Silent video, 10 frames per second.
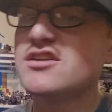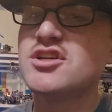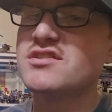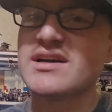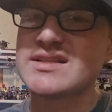
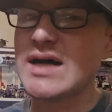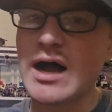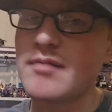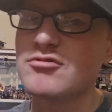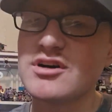just a
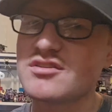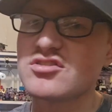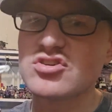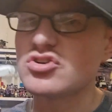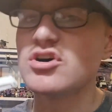timeless
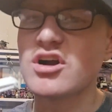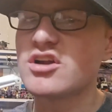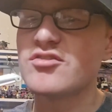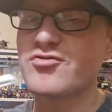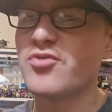
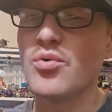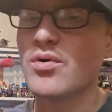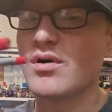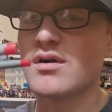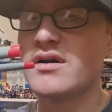look
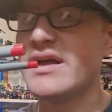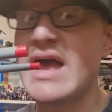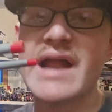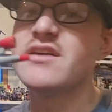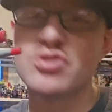for
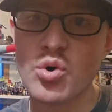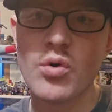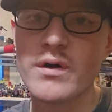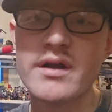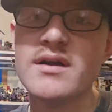any
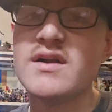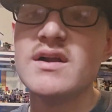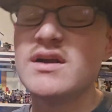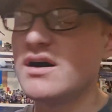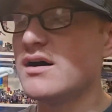toy.
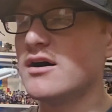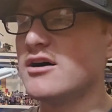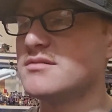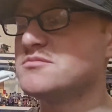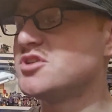
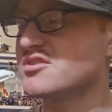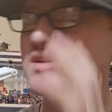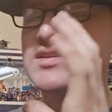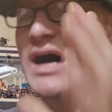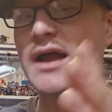Just a
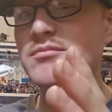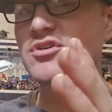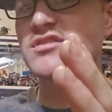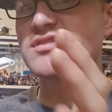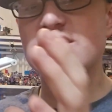
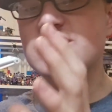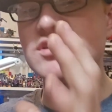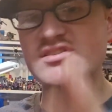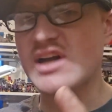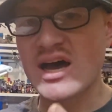timeless
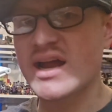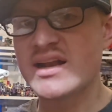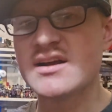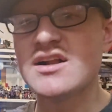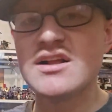
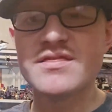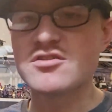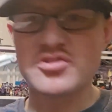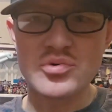design. There's a